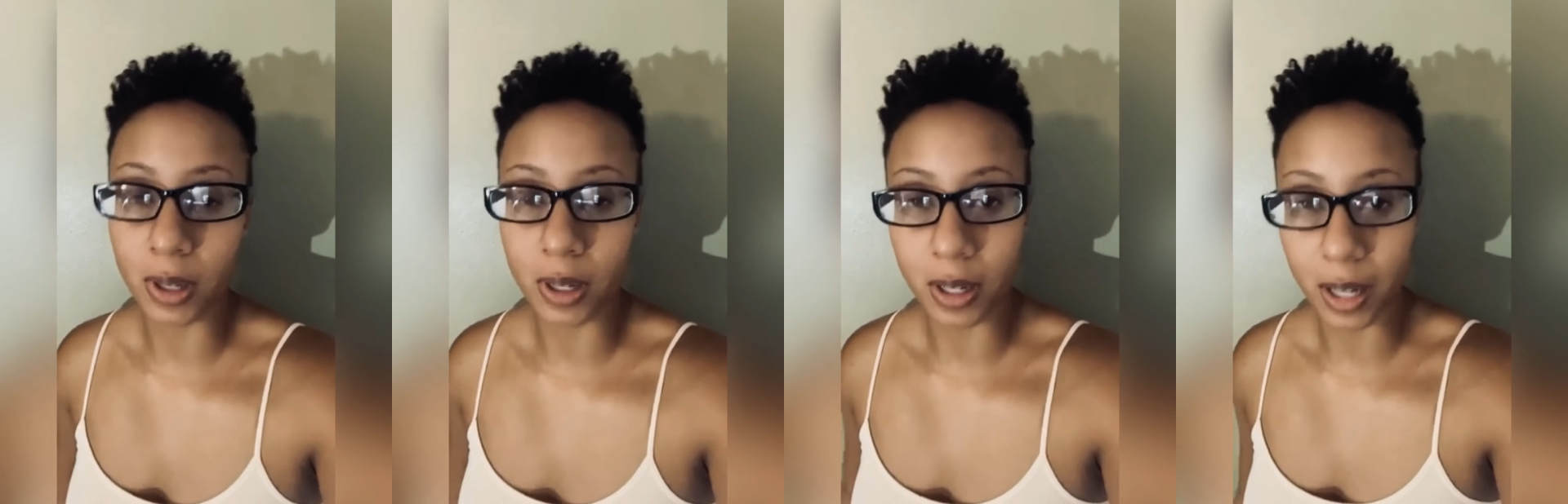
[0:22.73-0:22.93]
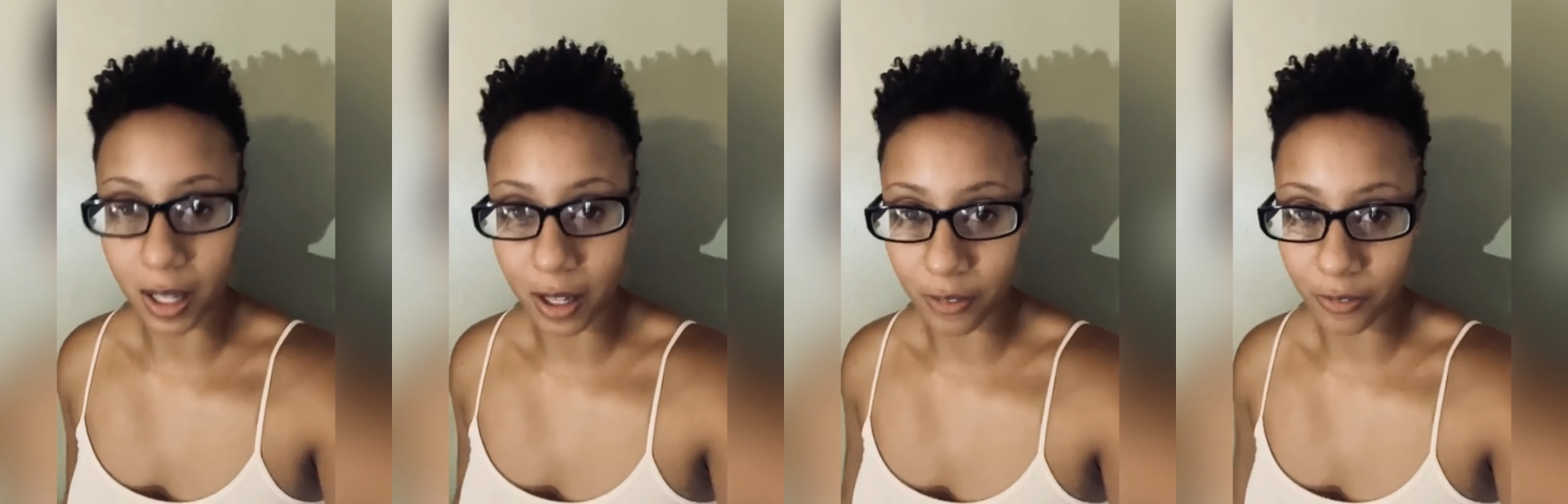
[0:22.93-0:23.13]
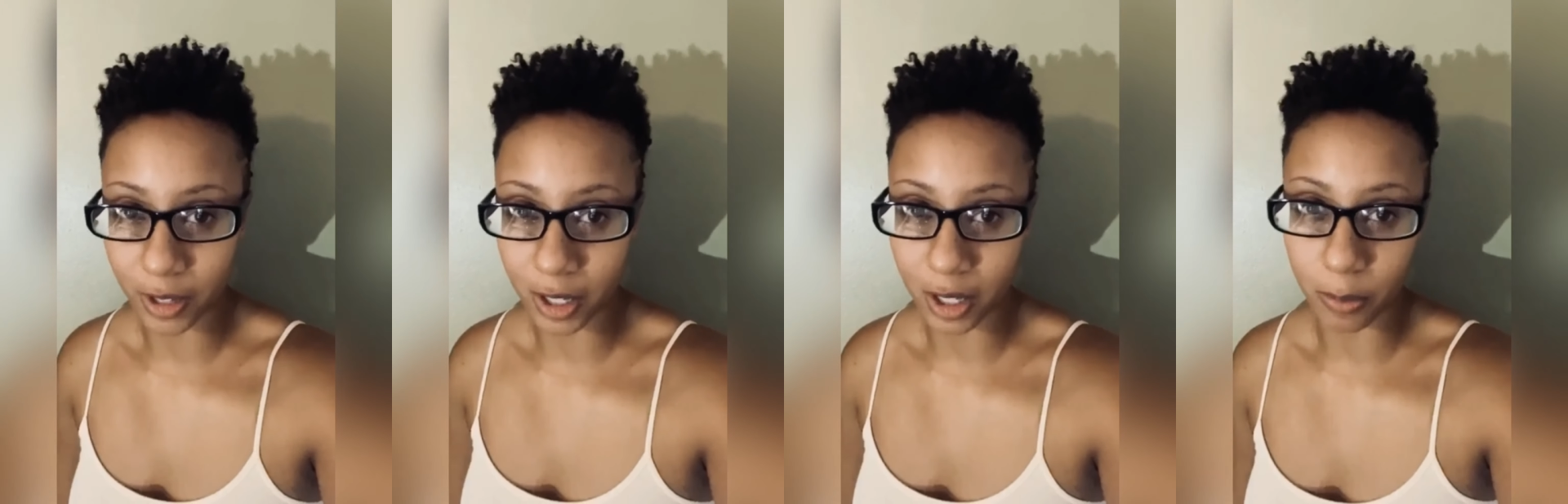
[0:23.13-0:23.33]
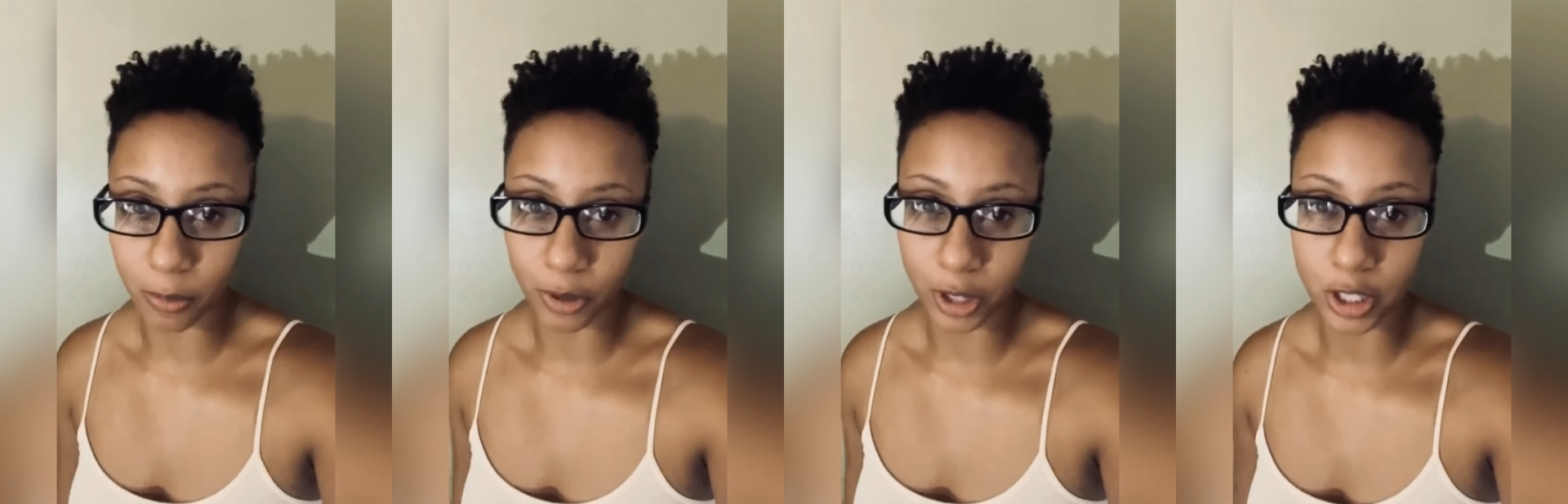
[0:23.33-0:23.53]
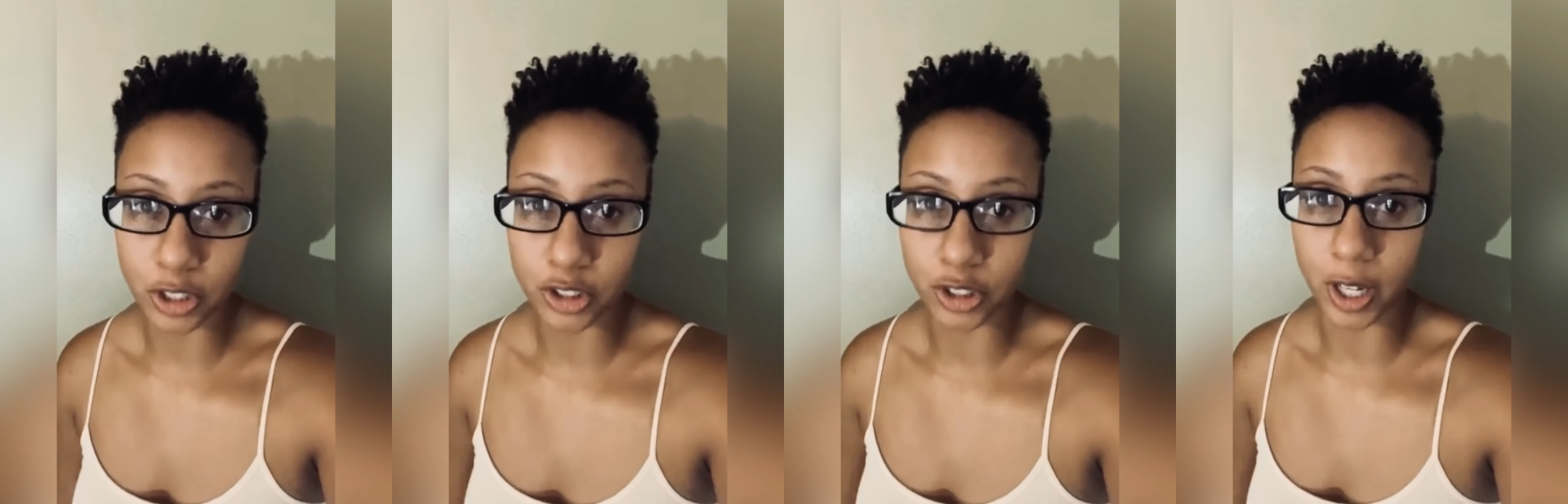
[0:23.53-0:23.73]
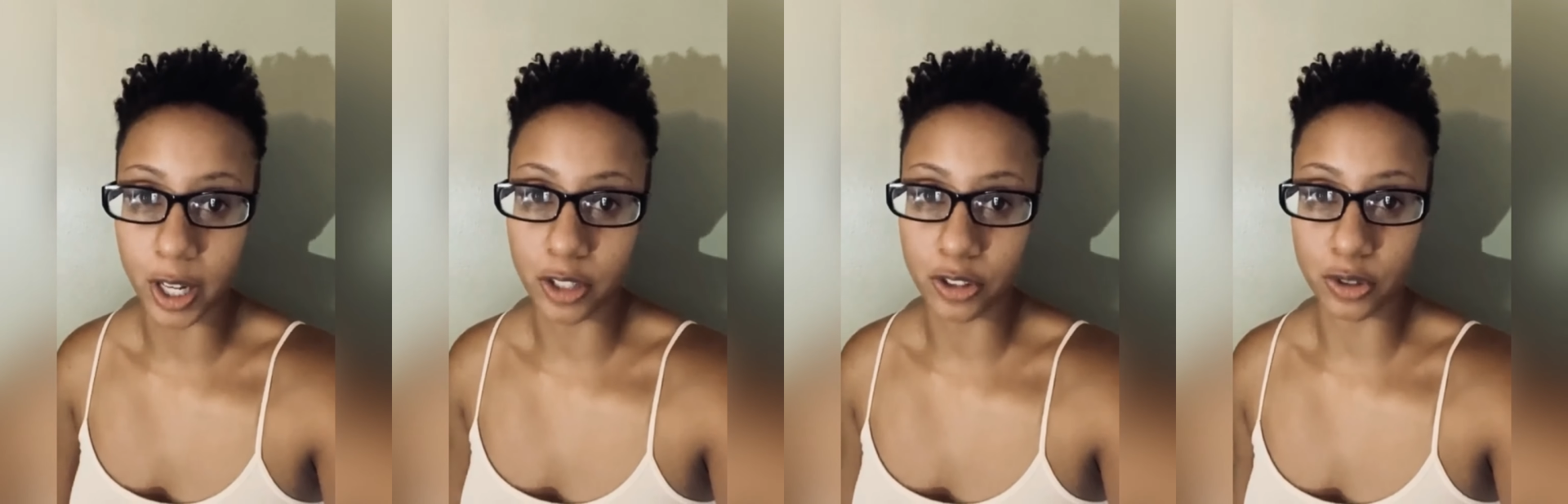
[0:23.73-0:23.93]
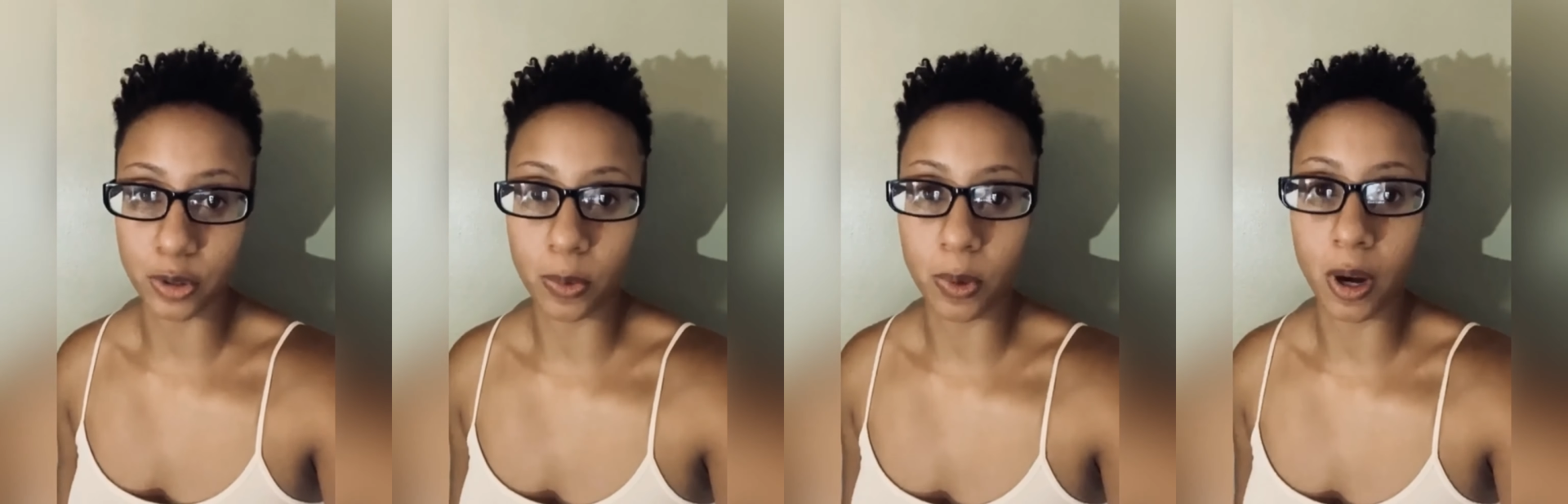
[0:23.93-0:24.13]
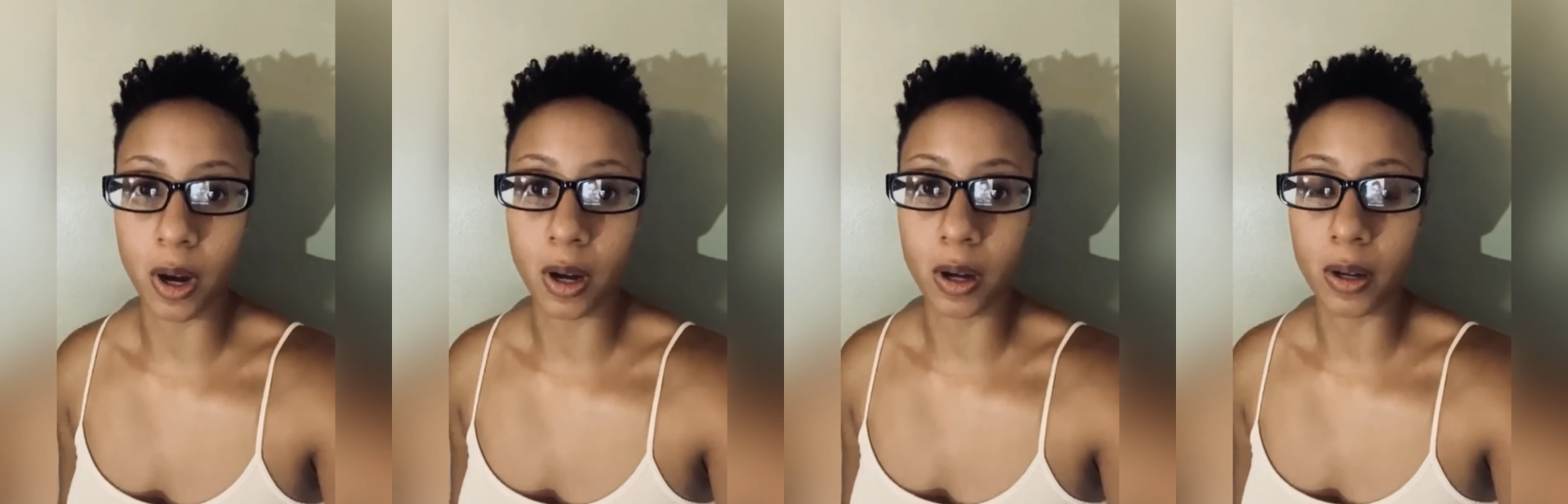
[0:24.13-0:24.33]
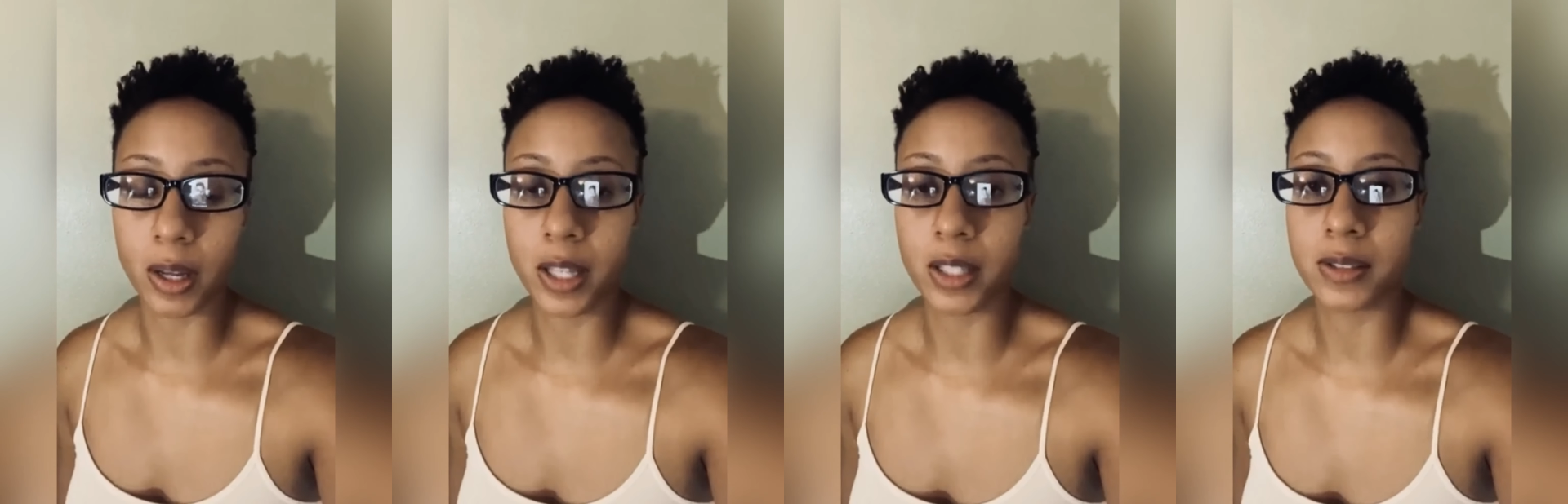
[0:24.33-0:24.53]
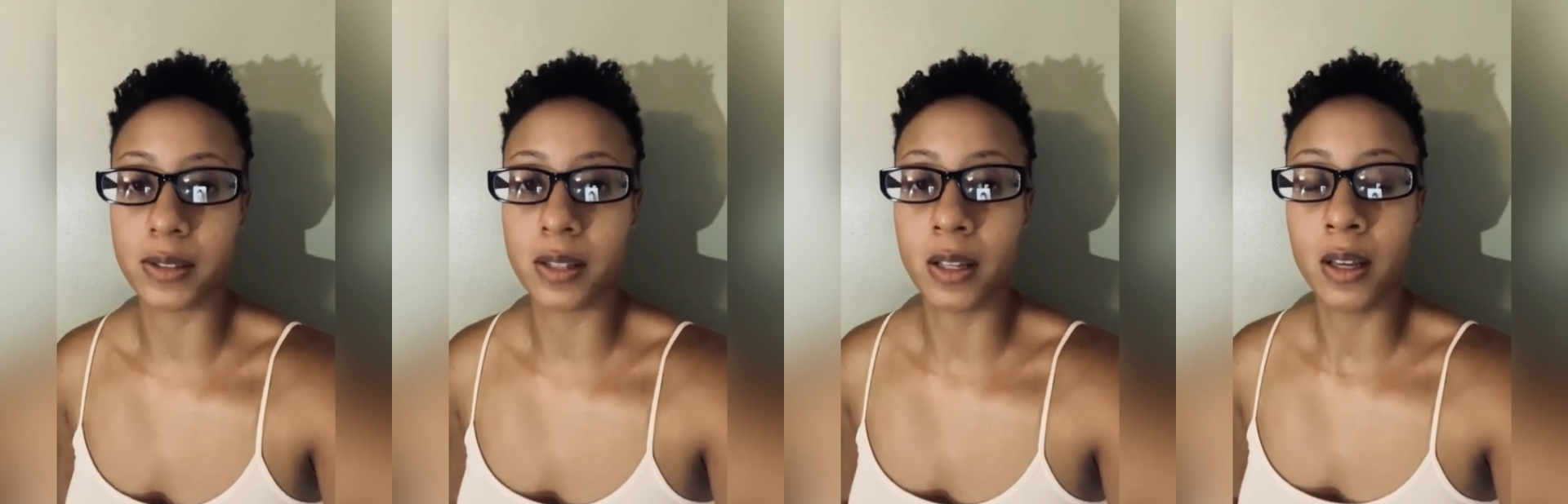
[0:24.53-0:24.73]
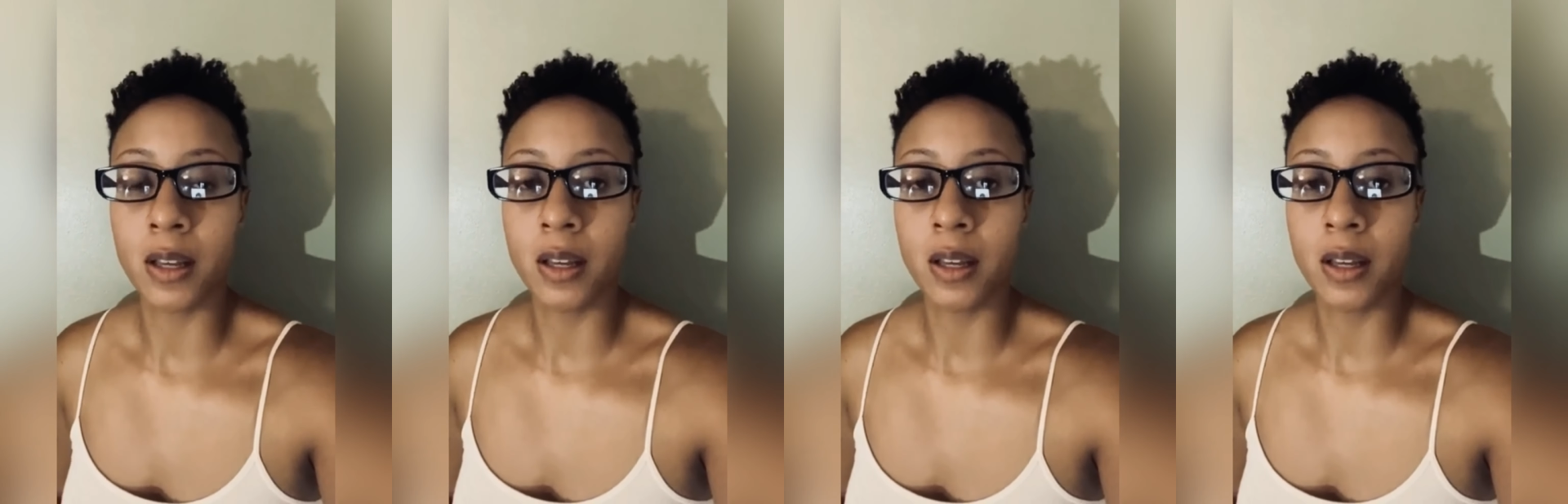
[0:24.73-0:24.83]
love and appreciate you all is